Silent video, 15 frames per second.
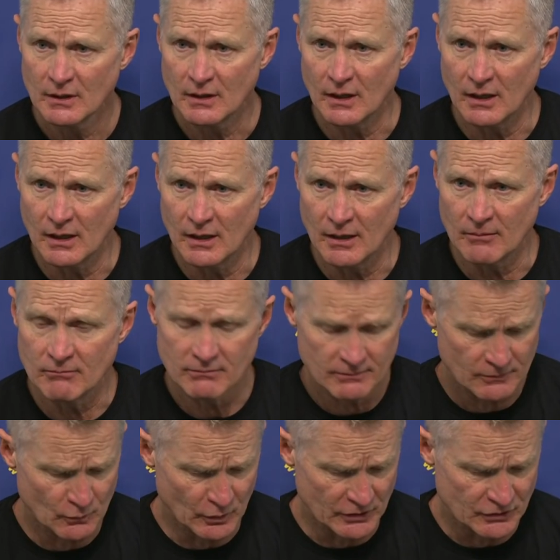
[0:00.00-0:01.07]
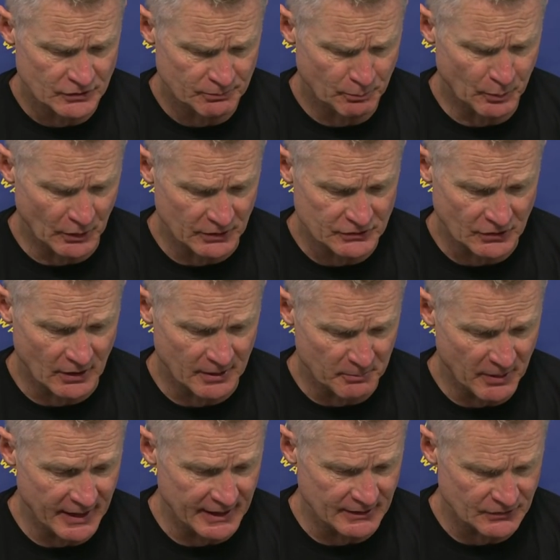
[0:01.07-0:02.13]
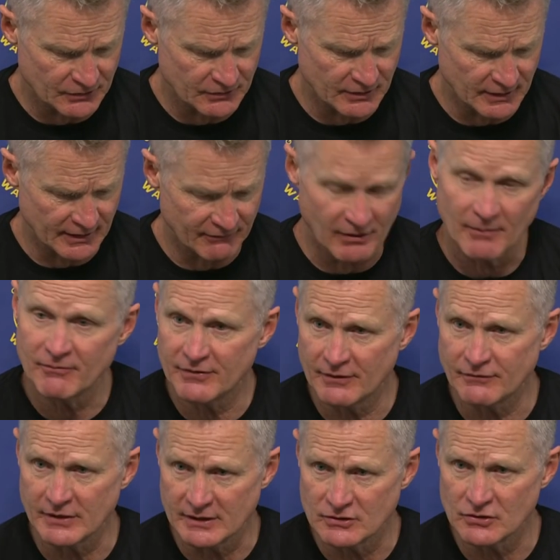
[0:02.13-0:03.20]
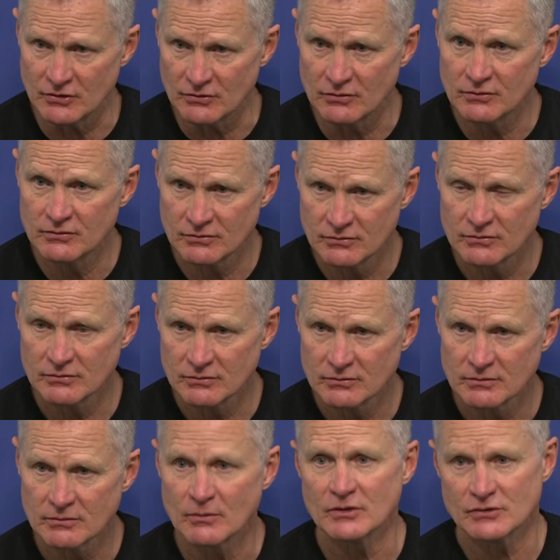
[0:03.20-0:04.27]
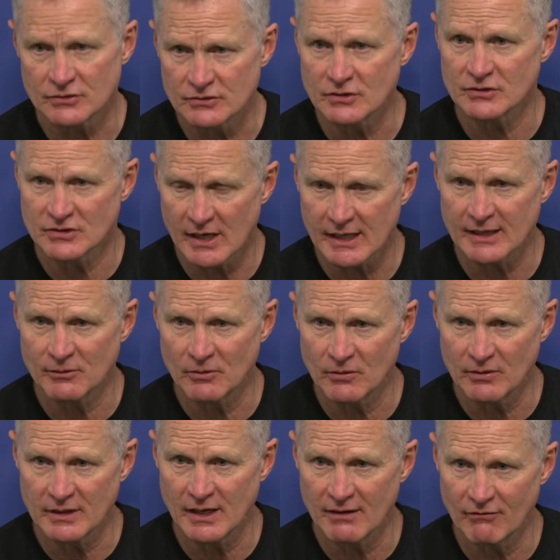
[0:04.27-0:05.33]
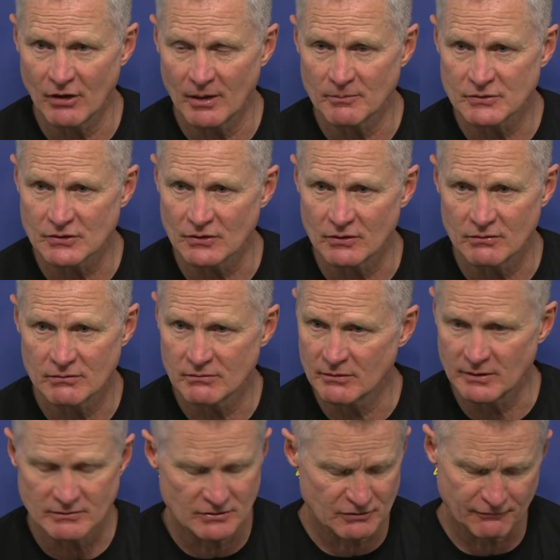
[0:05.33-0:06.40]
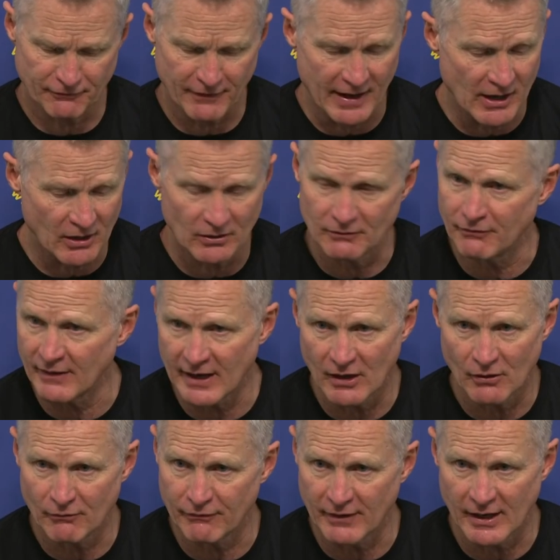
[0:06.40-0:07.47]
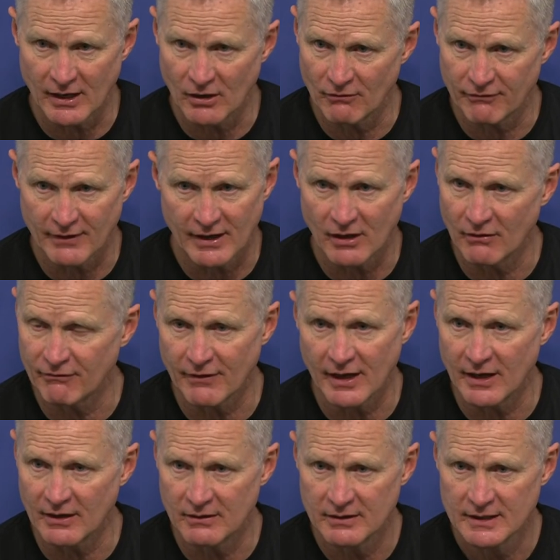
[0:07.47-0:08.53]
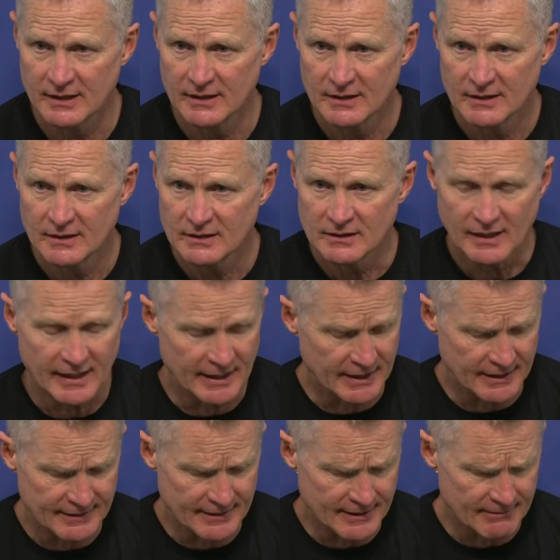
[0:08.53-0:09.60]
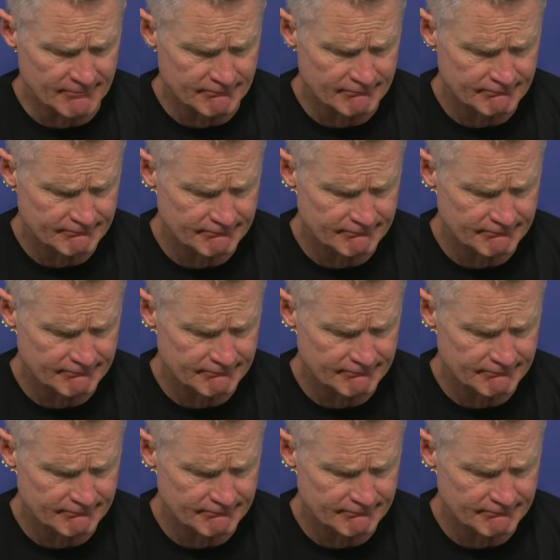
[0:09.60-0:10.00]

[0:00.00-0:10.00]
um, which put us on pace to give up 52, which is exactly what we gave up. So we just foul, foul, foul, foul, foul, and um,